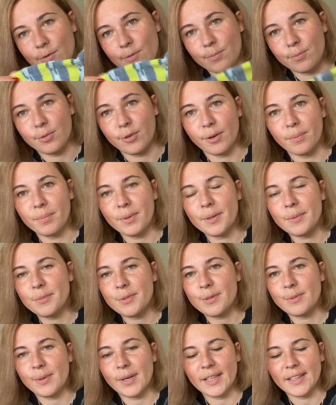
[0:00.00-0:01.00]

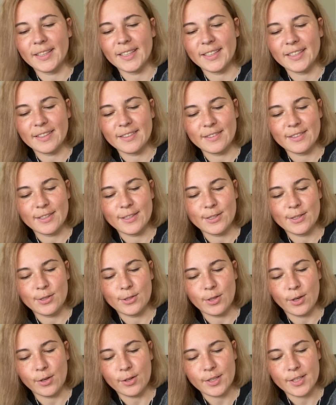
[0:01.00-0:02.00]
problems while knitting these
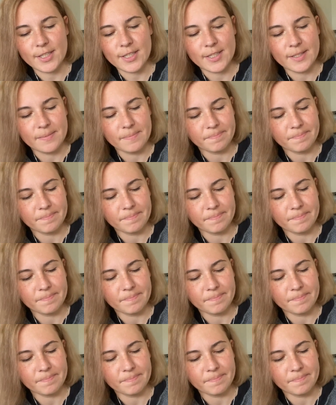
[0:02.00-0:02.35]
socks.